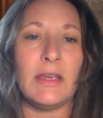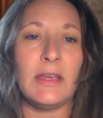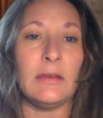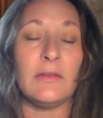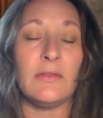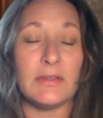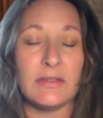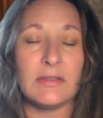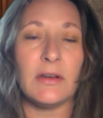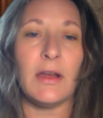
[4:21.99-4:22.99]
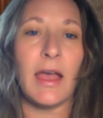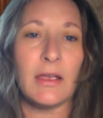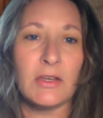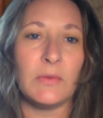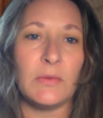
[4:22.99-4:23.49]
and this is our
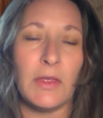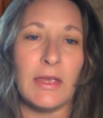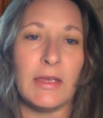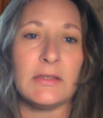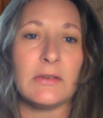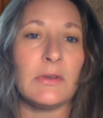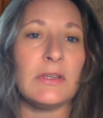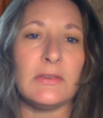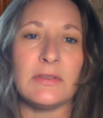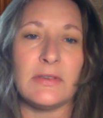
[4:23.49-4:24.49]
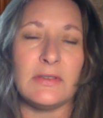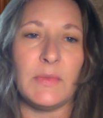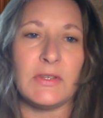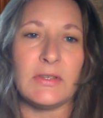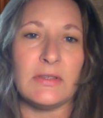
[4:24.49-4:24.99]
action plan to reduce those
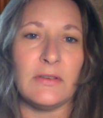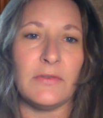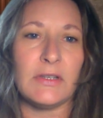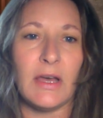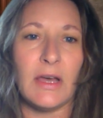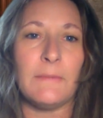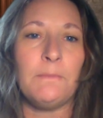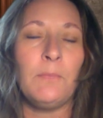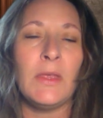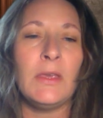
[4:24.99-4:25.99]
emissions over time,